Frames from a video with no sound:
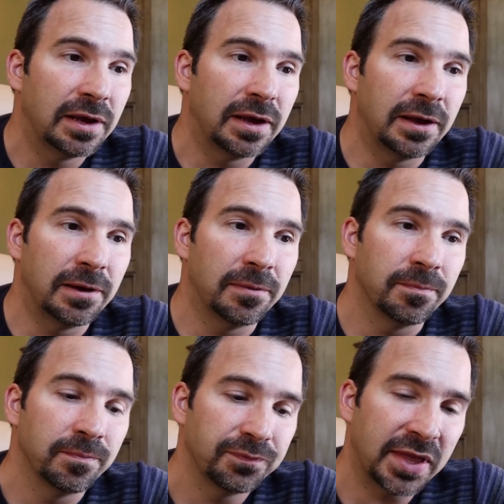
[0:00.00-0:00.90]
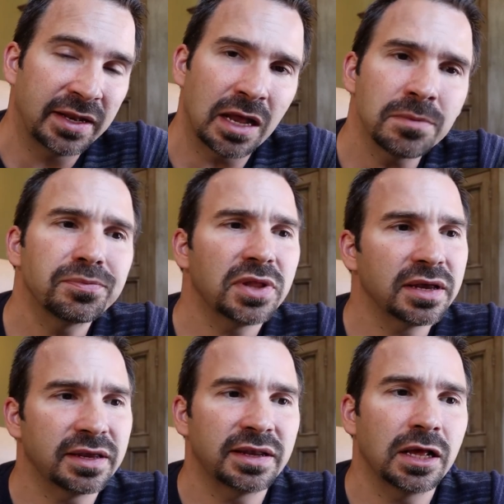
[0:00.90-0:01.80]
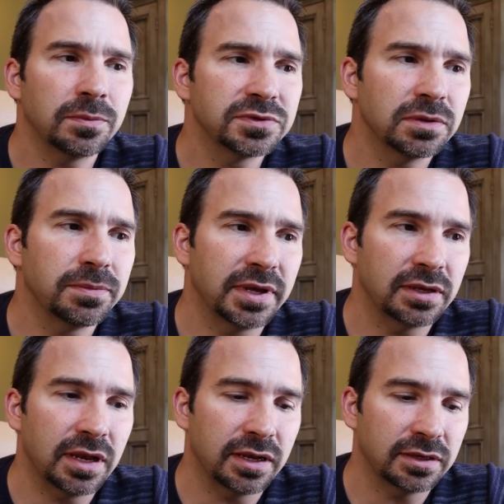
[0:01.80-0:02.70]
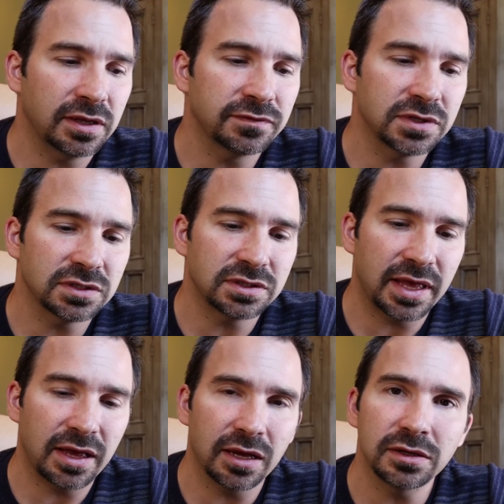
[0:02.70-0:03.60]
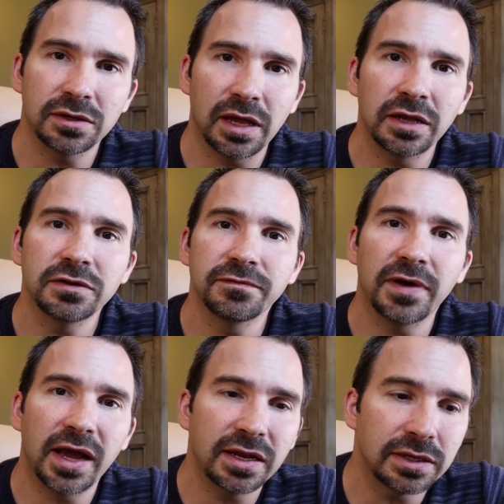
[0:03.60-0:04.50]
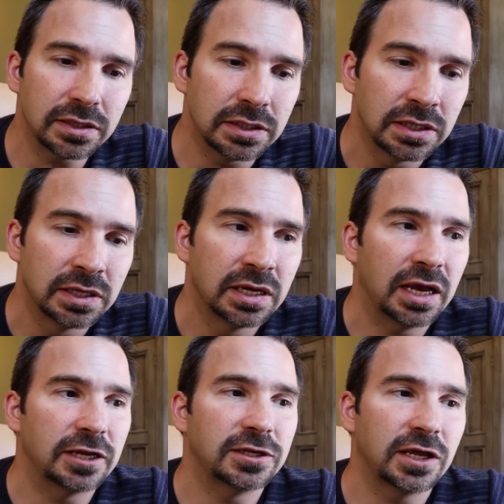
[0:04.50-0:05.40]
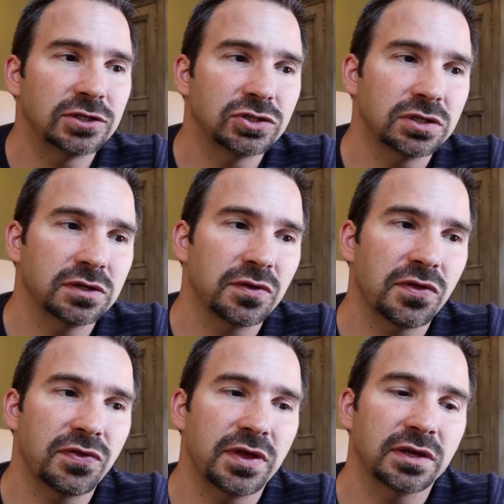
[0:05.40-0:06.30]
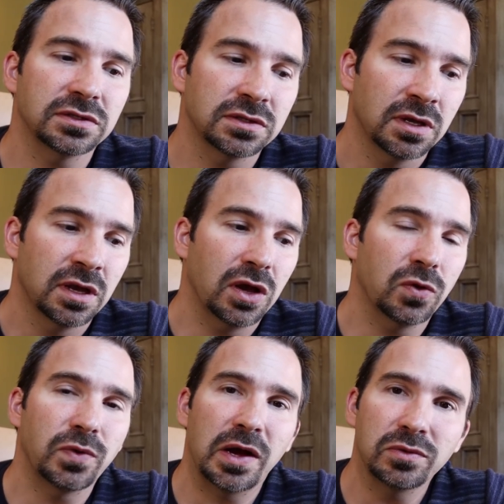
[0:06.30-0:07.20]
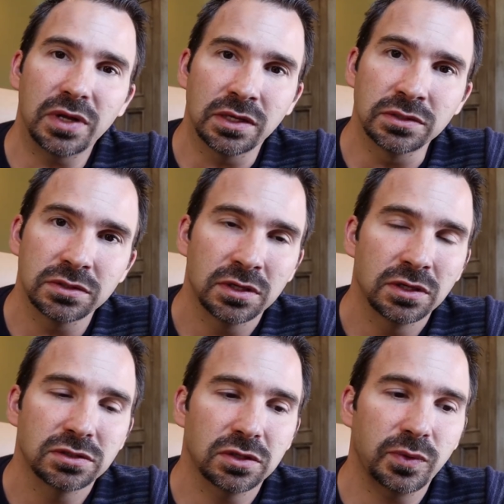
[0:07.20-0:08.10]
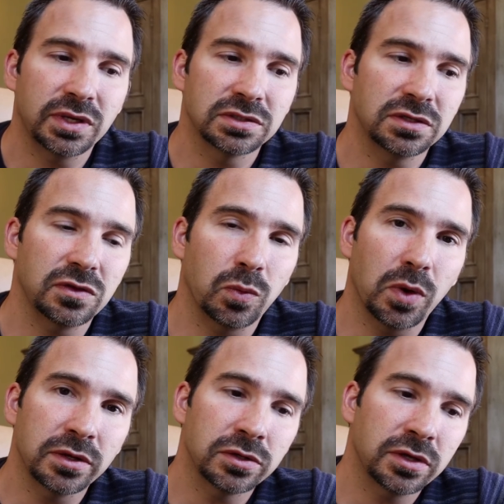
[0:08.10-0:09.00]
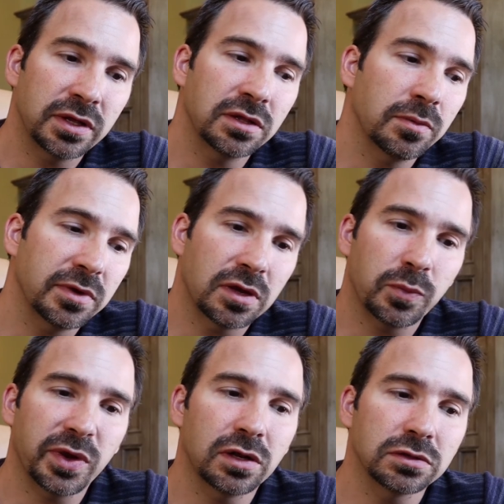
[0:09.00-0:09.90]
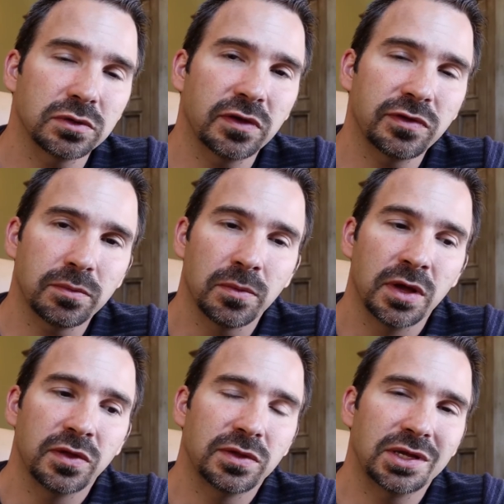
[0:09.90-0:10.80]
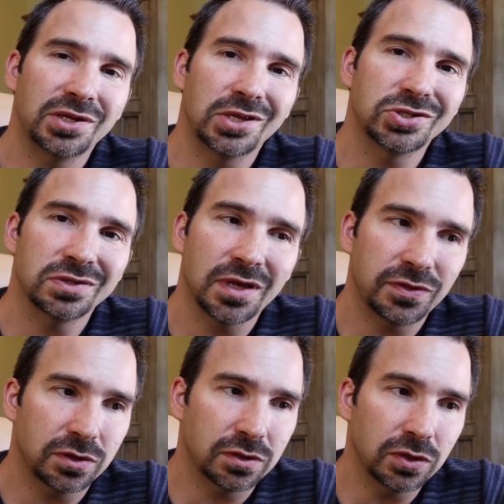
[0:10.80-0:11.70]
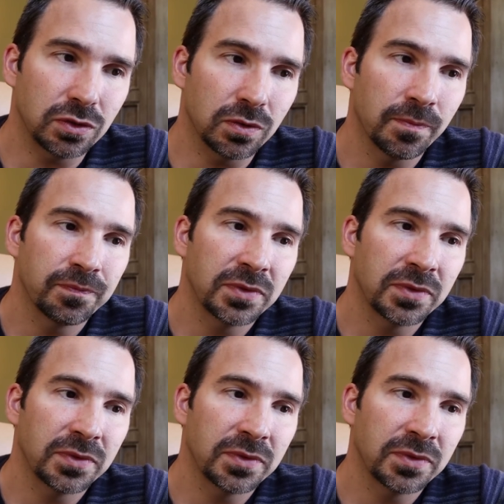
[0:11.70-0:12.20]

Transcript: Um, and unplugging helps a bit and gives us that un- undivided attention to the things around us so we can see the wonder in them and can, we can also give them the attention that they're due.